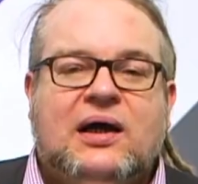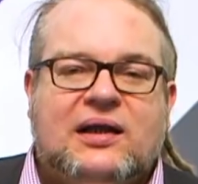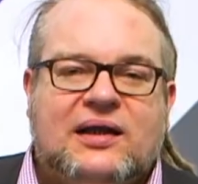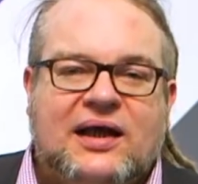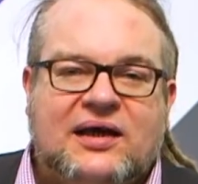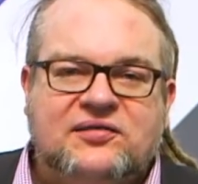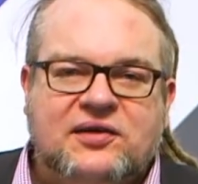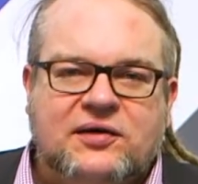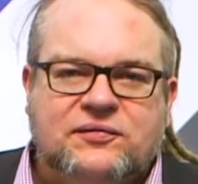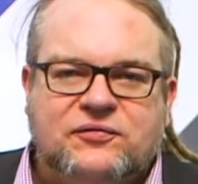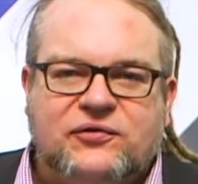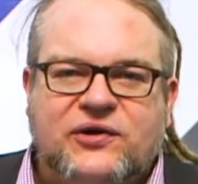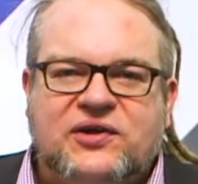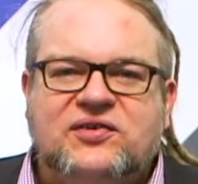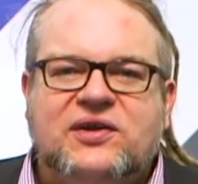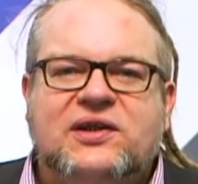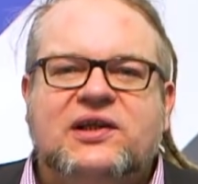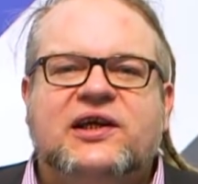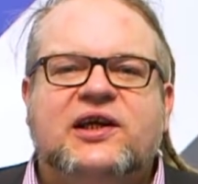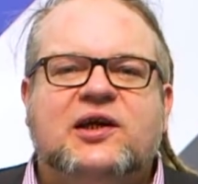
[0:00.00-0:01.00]
Luxoft
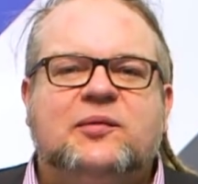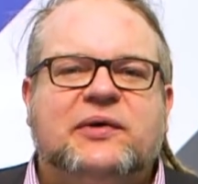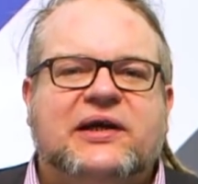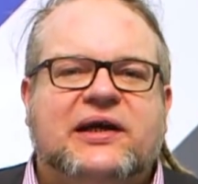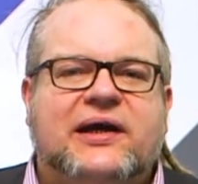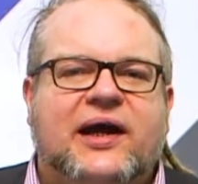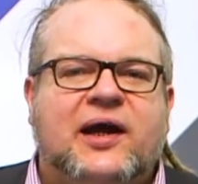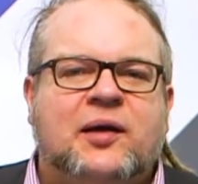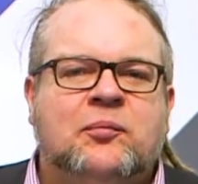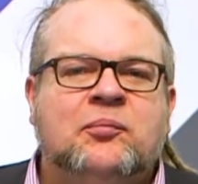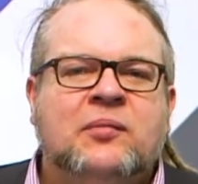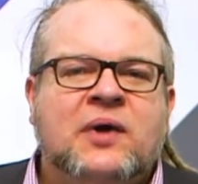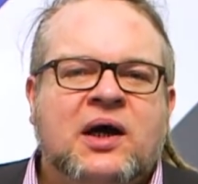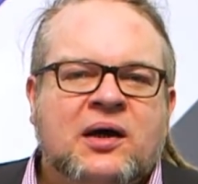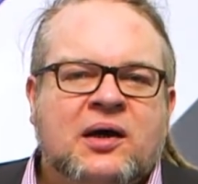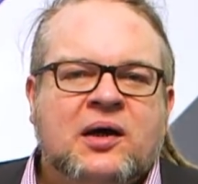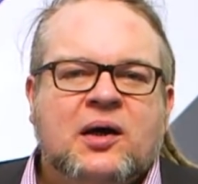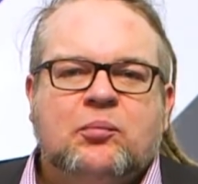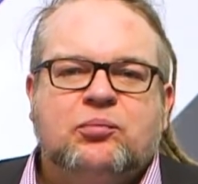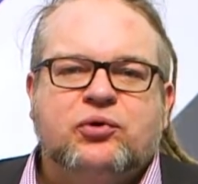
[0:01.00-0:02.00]
recently became
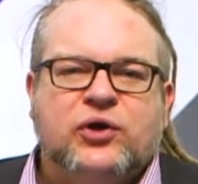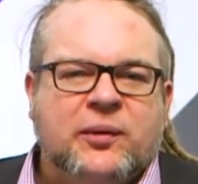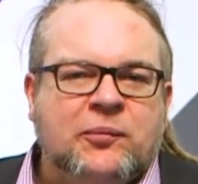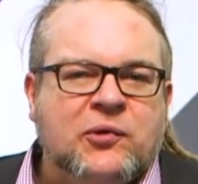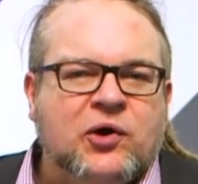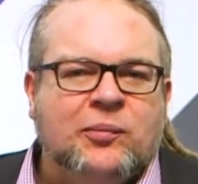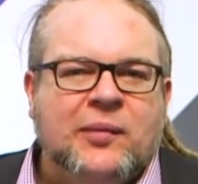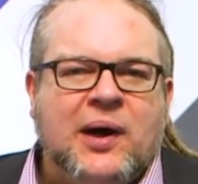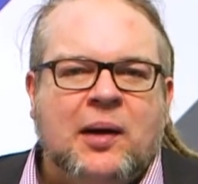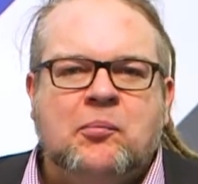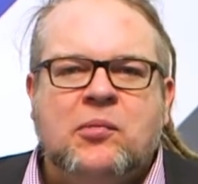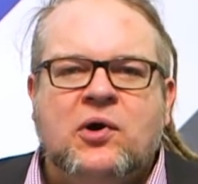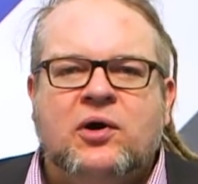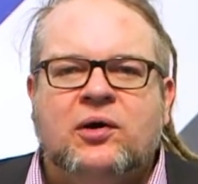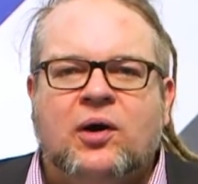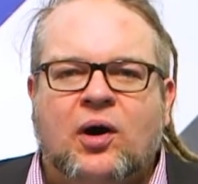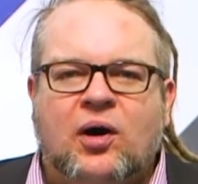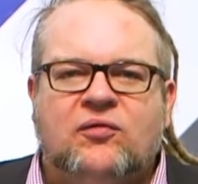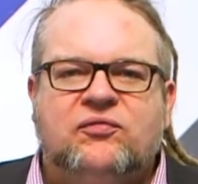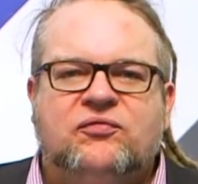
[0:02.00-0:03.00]
premium
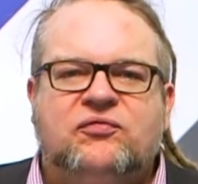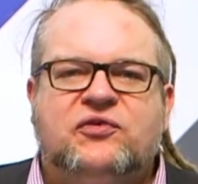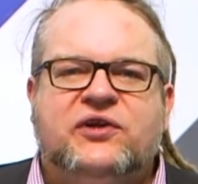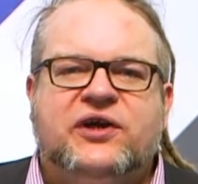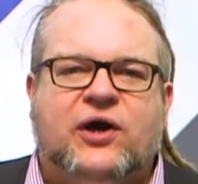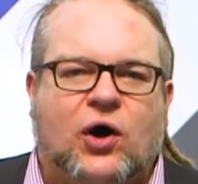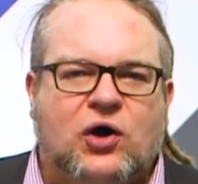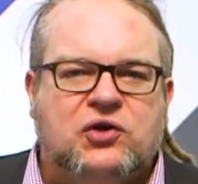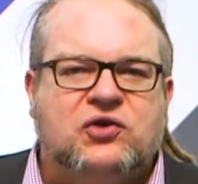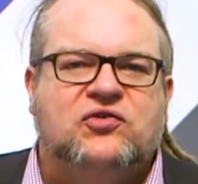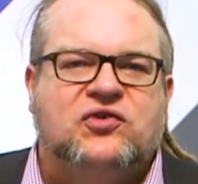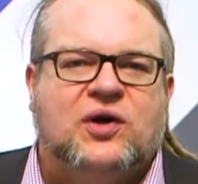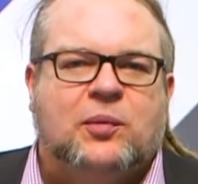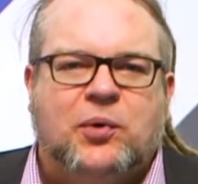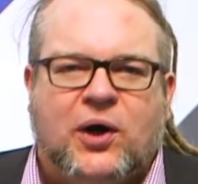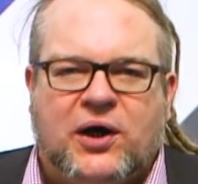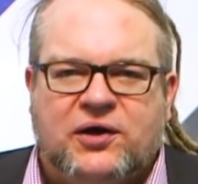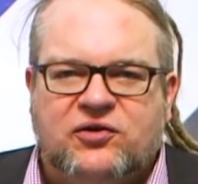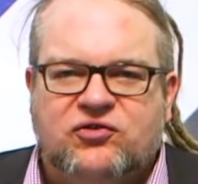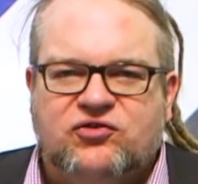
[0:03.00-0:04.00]
member of the
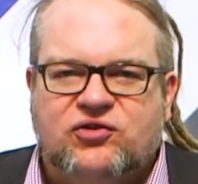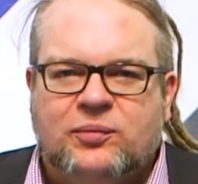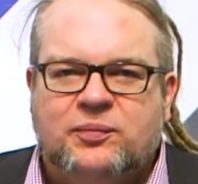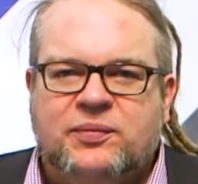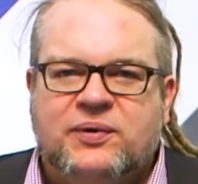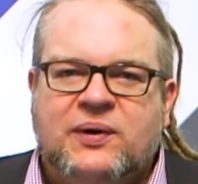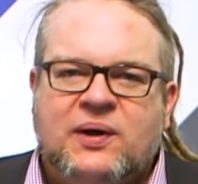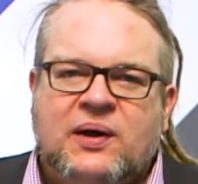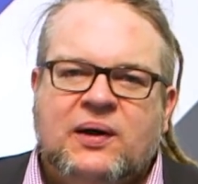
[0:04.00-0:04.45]
Autosar partnership.